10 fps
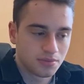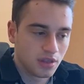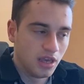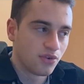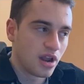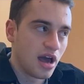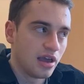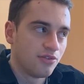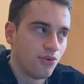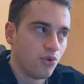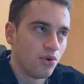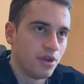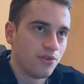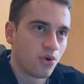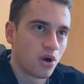if
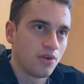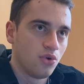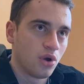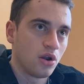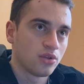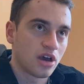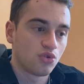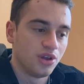you cannot actually